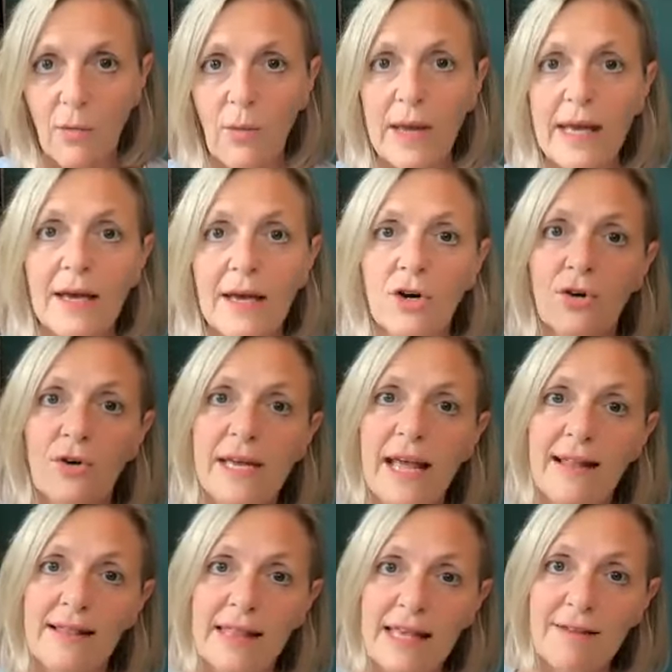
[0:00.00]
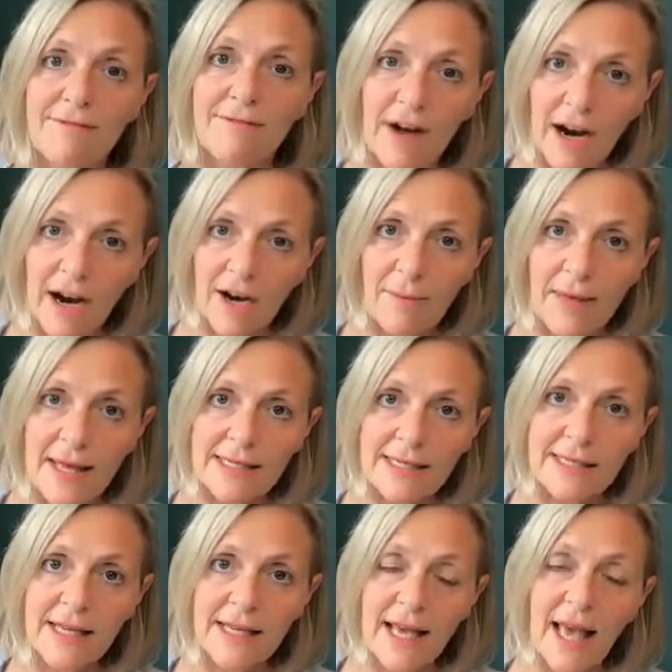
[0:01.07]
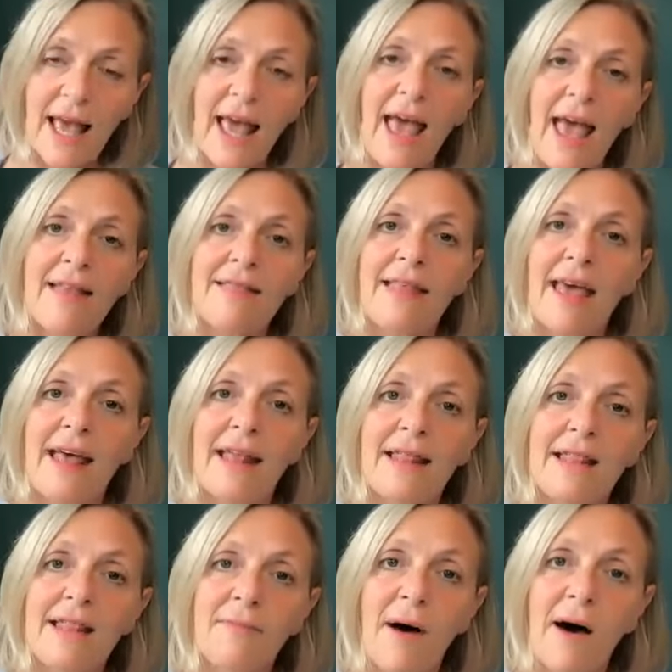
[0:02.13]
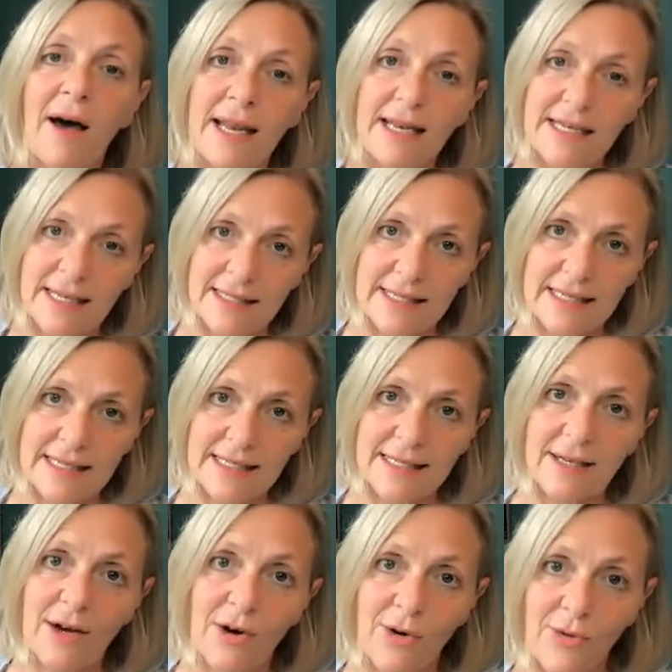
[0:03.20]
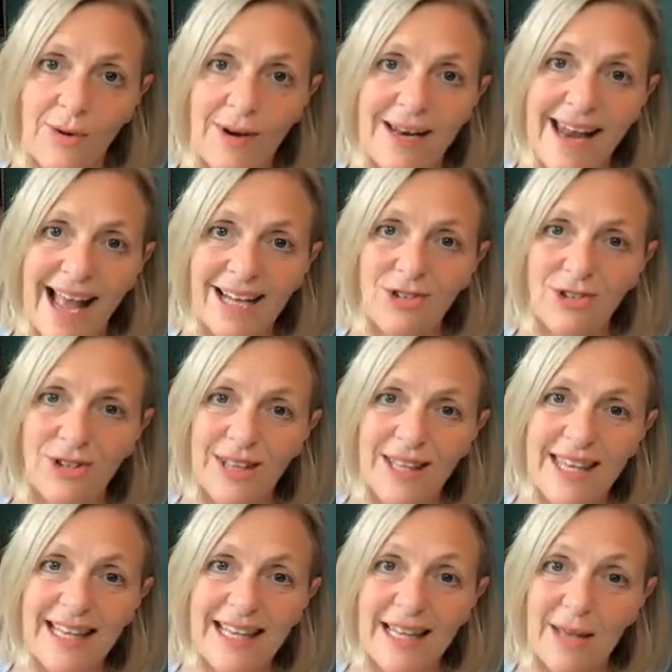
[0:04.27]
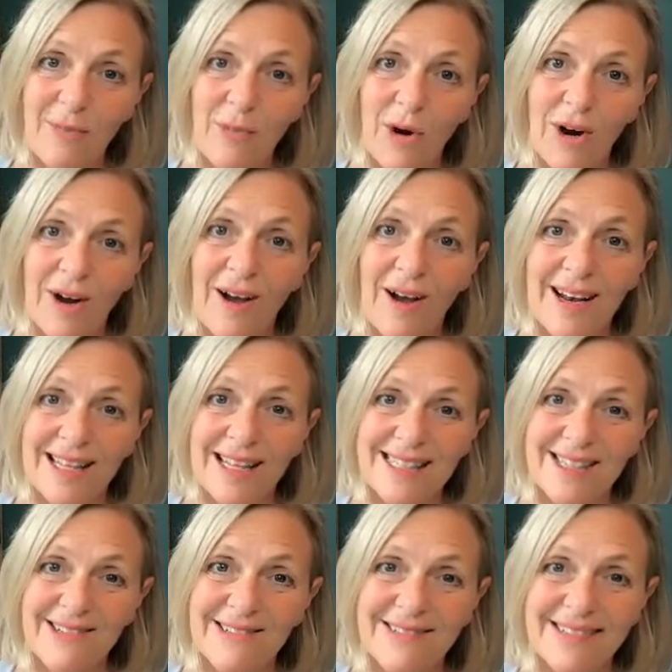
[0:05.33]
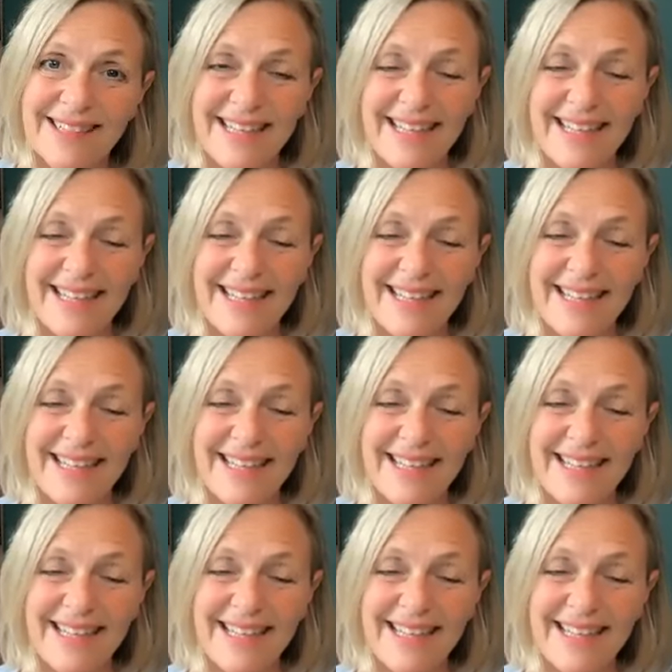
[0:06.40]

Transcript: We can create the environment, and then the body does its own natural healing work on its own.